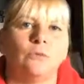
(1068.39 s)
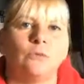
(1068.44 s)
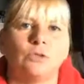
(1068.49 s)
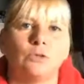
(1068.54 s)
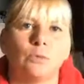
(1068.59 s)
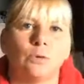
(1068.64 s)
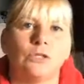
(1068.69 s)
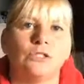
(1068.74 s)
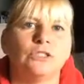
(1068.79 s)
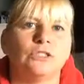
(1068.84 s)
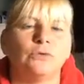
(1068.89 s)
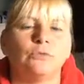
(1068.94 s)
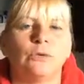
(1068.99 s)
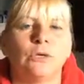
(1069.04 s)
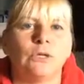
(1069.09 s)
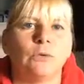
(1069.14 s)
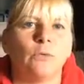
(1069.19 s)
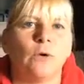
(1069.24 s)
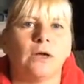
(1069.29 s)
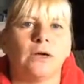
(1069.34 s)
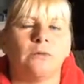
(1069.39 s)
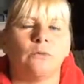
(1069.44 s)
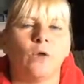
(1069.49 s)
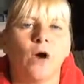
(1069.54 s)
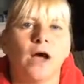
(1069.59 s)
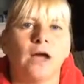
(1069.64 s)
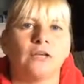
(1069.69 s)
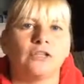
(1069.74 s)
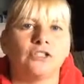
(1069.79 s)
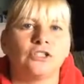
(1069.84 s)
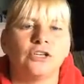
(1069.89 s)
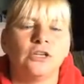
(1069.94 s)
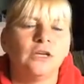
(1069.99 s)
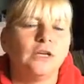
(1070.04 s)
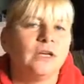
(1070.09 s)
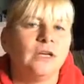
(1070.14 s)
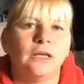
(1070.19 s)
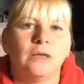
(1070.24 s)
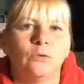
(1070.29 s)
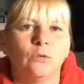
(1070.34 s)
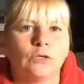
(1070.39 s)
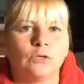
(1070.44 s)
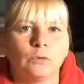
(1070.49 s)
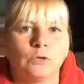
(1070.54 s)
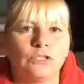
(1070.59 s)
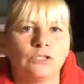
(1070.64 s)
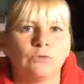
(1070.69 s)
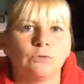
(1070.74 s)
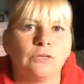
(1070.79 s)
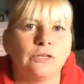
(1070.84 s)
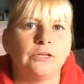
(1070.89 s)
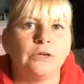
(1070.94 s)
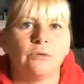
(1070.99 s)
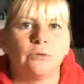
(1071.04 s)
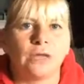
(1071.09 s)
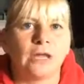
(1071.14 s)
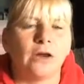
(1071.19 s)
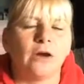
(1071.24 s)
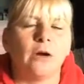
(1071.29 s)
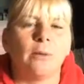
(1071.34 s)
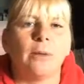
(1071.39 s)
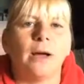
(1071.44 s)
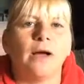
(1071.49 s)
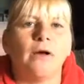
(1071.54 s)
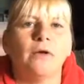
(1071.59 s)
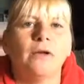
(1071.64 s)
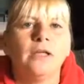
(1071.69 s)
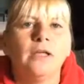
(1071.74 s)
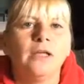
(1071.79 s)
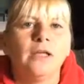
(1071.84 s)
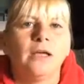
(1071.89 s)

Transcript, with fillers: which ones you really want to watch, and which ones you really don't care about.